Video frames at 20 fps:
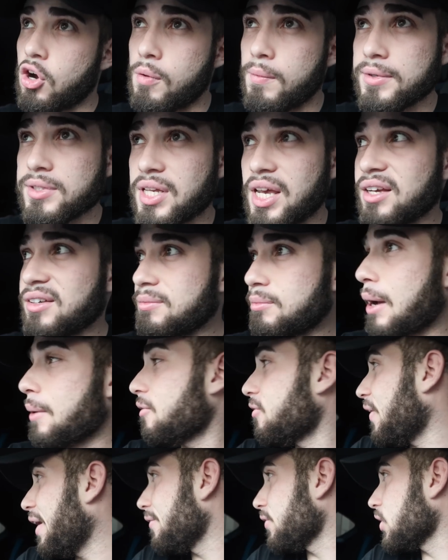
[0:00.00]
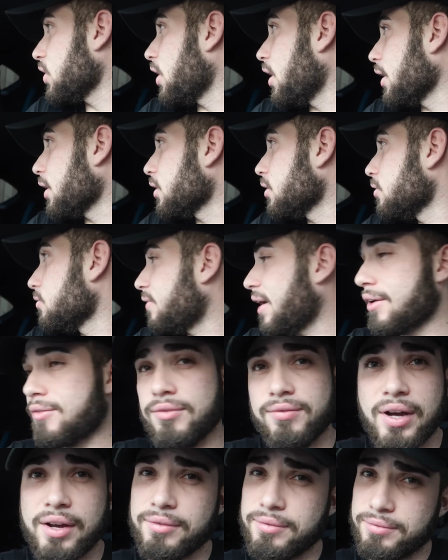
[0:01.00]
almost like probably five o'clock. Yeah.
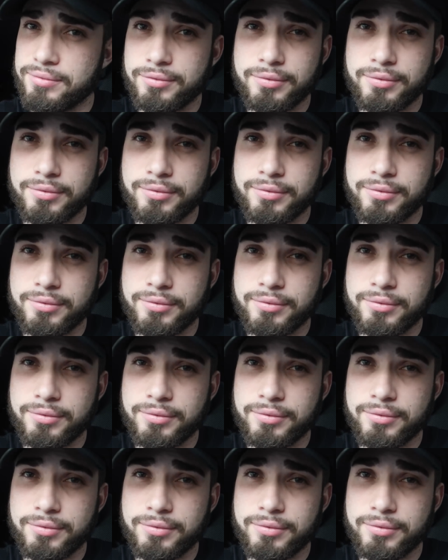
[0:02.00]
five, five.